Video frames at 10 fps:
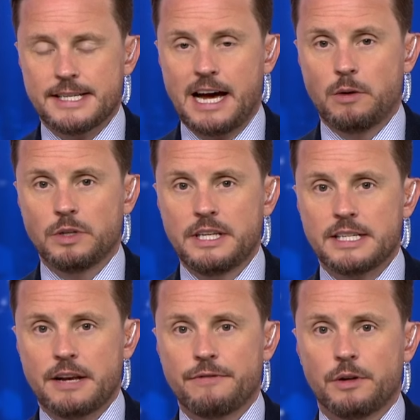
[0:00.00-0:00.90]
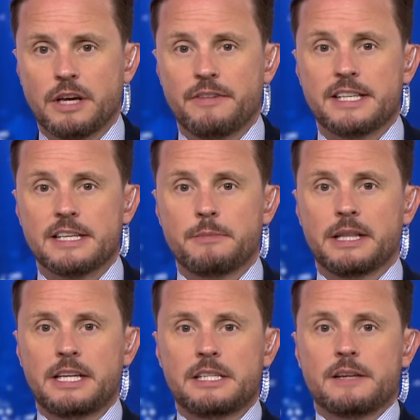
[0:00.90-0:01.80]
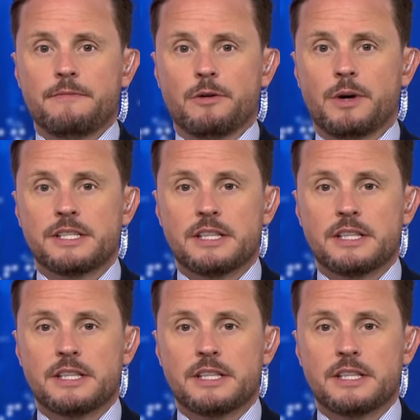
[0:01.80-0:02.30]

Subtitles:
How will these unfolding events in the Middle East influence